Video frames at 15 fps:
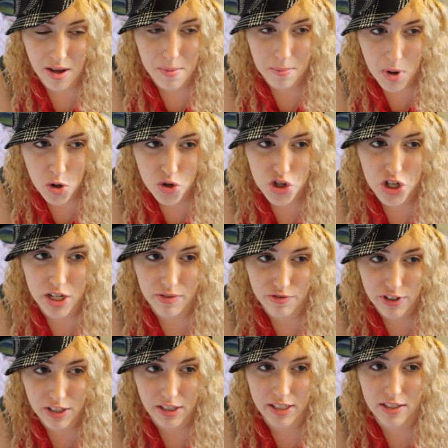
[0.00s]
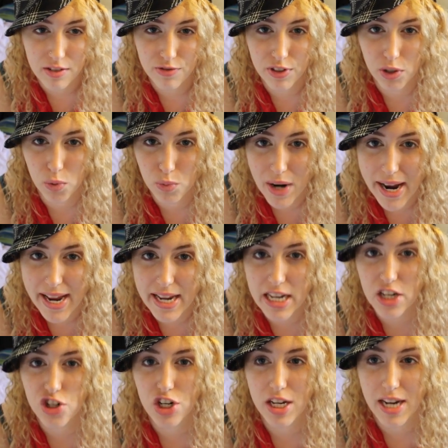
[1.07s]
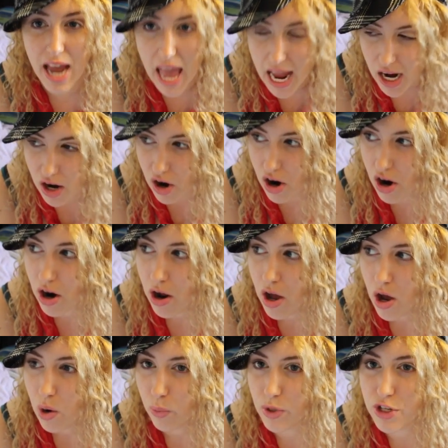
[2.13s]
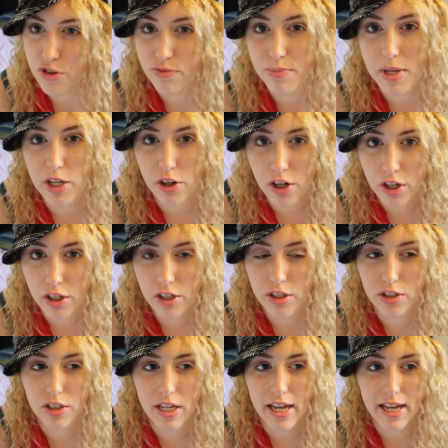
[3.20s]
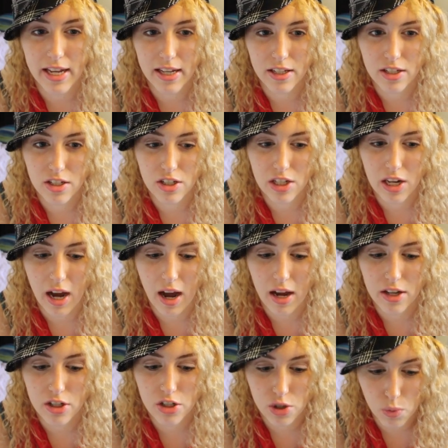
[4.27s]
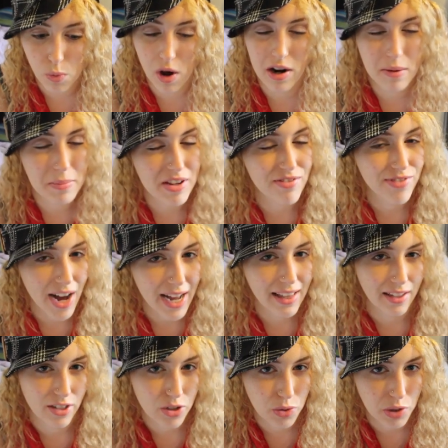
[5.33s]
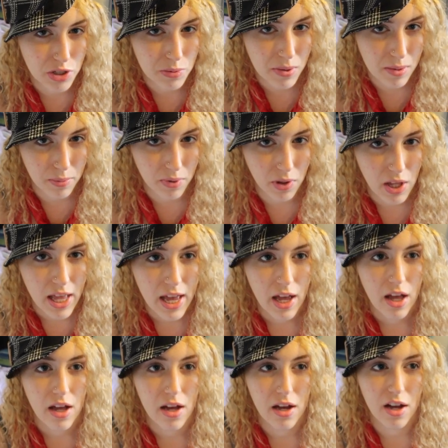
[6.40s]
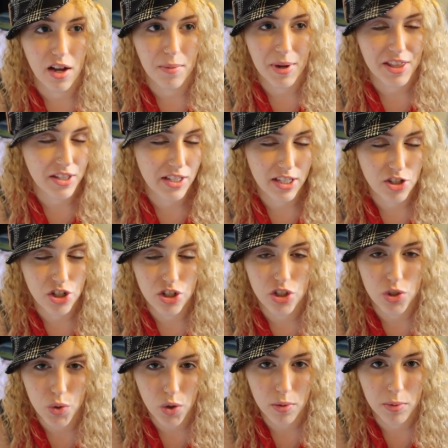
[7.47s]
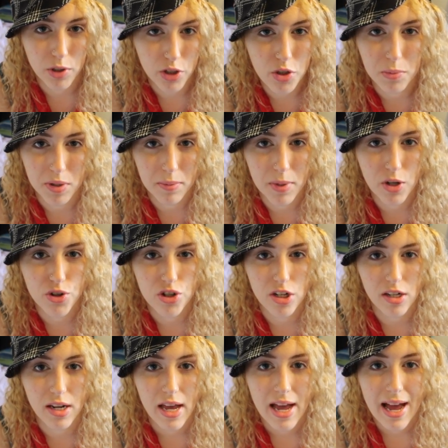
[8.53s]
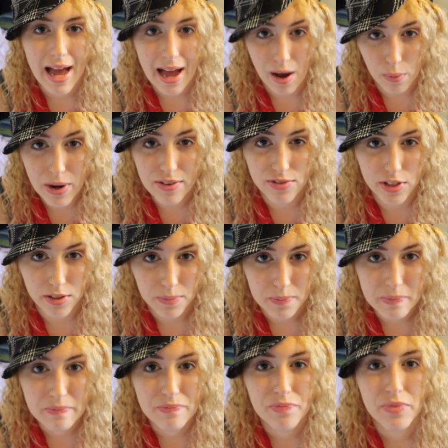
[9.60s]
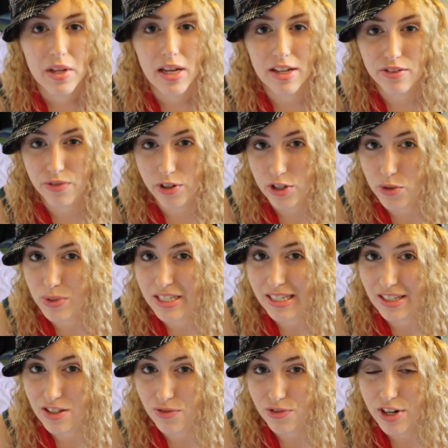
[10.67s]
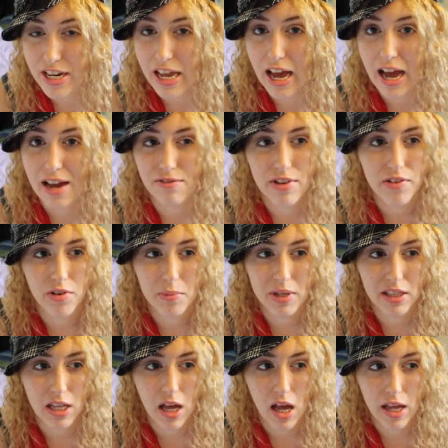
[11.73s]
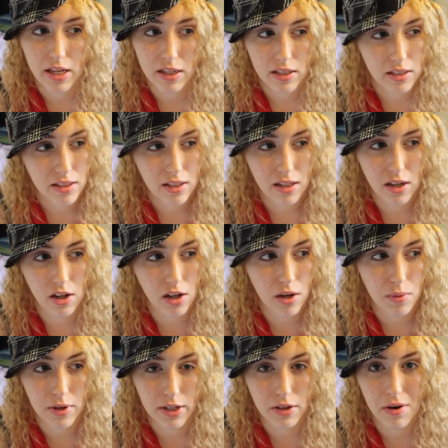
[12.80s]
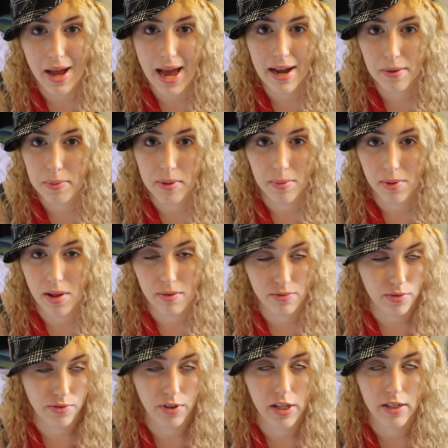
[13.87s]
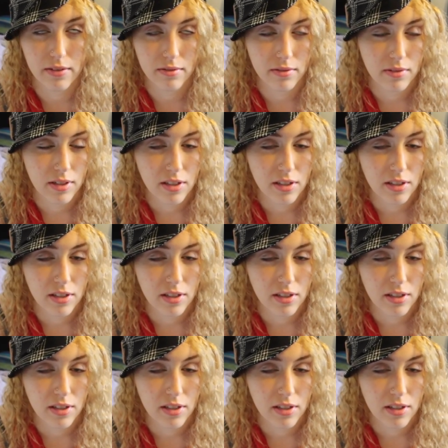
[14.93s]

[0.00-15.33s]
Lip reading: emotion and feeling to feel rage and anger when you've been hurt and to want to be violent towards people. I think that's just a normal human emotion. However, as far as with schizophrenia, I've never been like, oh, I want to go hack people up for fun.